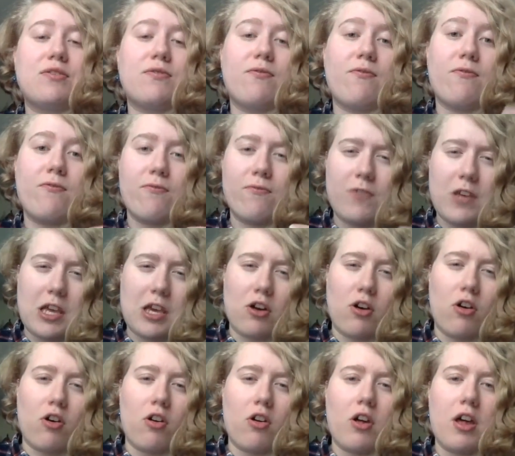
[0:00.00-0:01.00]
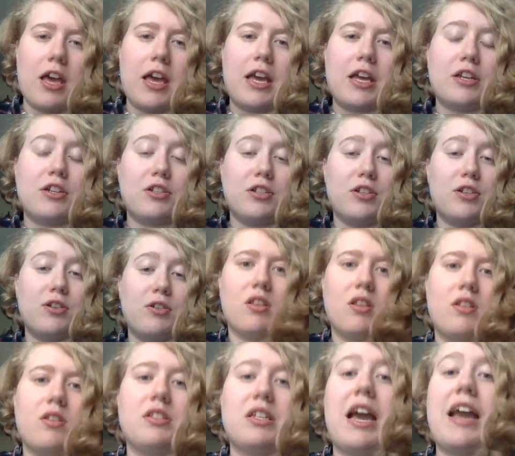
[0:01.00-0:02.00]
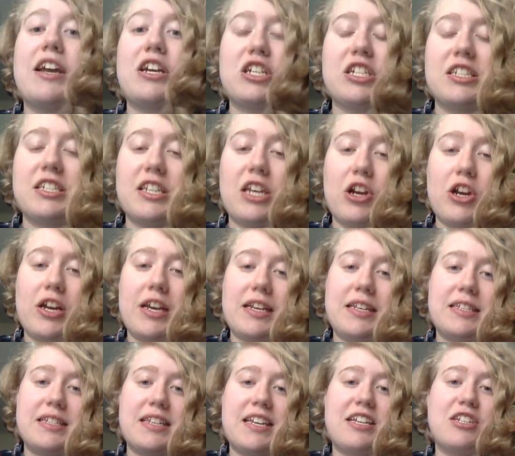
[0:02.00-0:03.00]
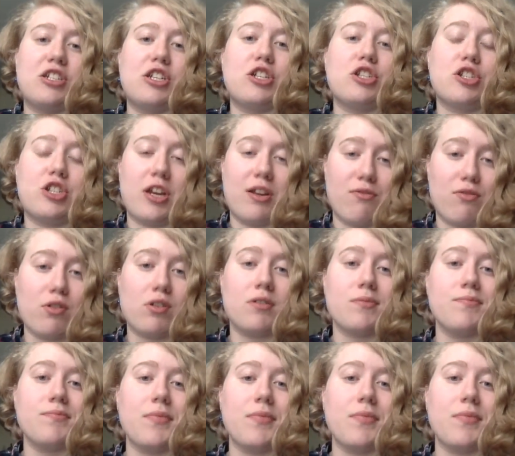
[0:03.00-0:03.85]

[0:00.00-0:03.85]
feel to the entire series in general.